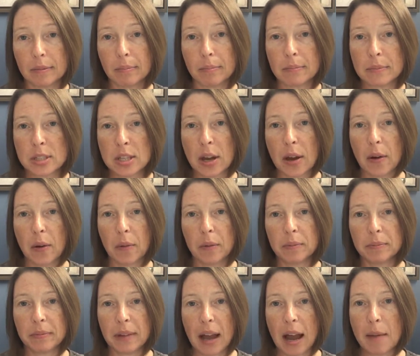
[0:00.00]
so
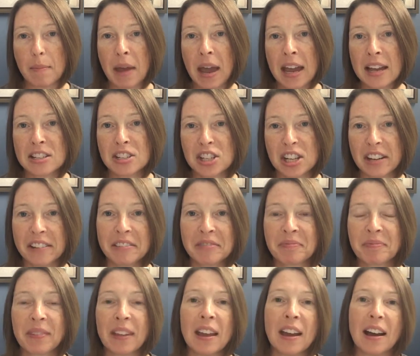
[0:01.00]
I'm hedging.
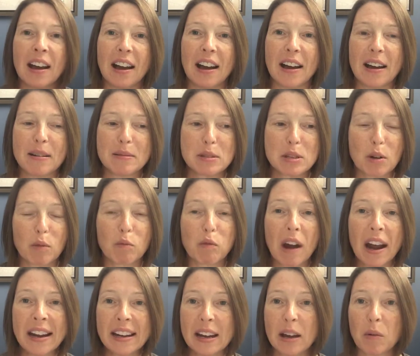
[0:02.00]
So
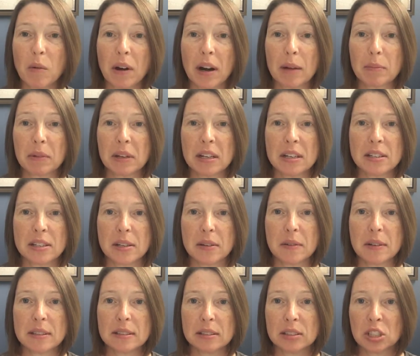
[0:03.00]
right now what I'm going to do
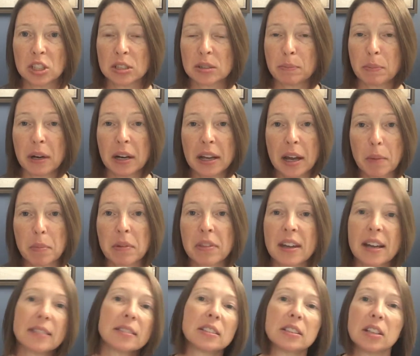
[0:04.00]
is just put a couple
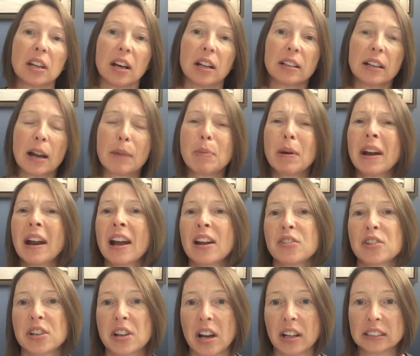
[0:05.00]
$1,000. I put
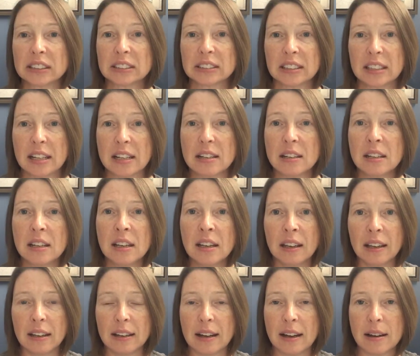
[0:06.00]
$100 in
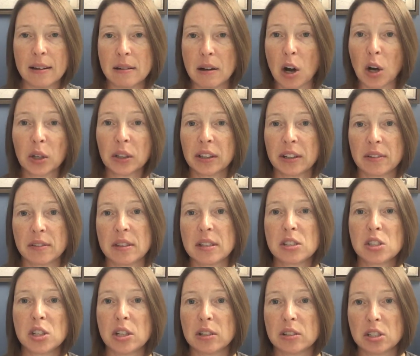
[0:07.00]
earlier
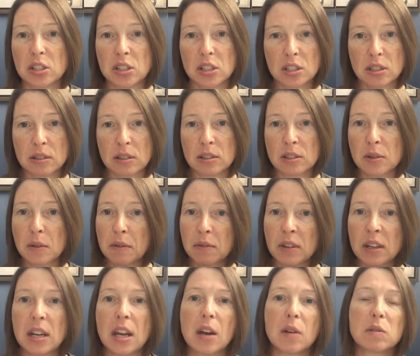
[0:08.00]
this year just to do a
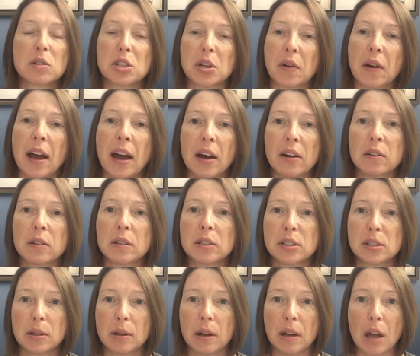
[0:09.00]
video to show how
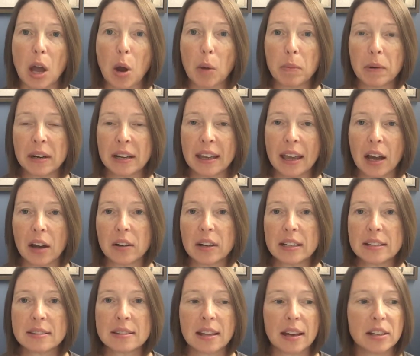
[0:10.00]
to open an account
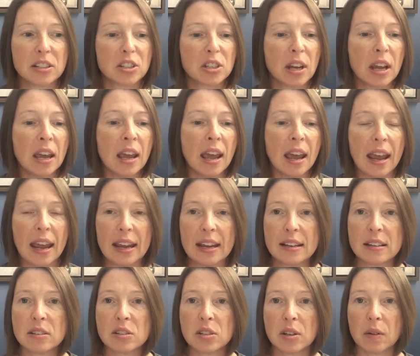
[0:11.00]
and such.
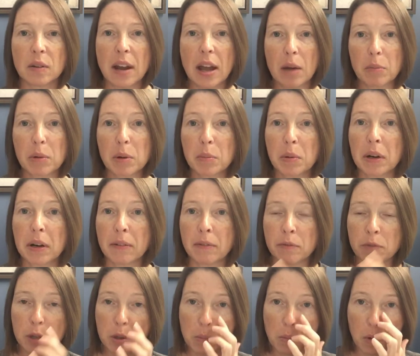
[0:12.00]
And so now I'm going to put
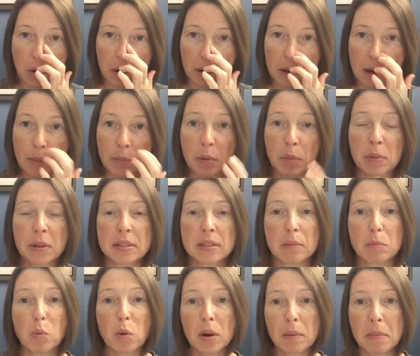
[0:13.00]
I'm going to put
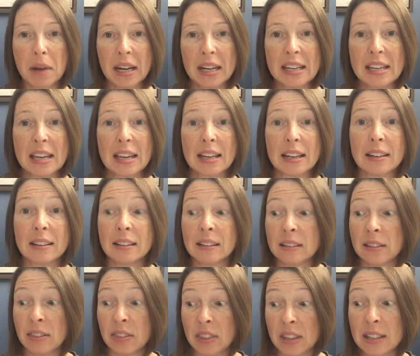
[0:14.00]
some more money in
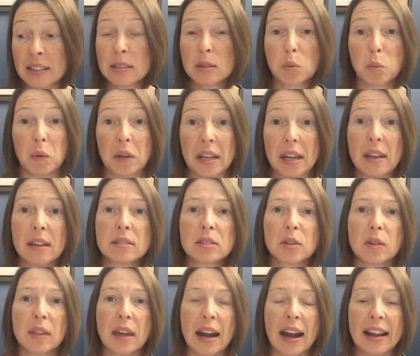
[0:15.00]
this week
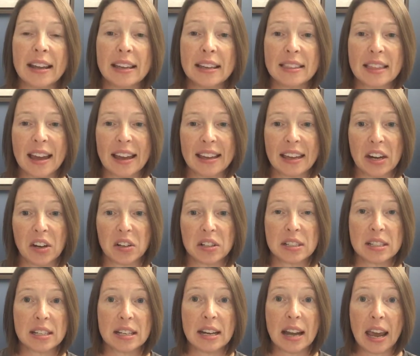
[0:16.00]
so that I get that
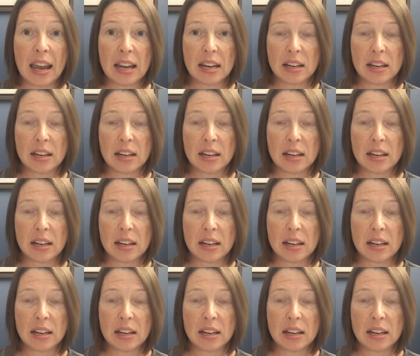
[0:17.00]
guaranteed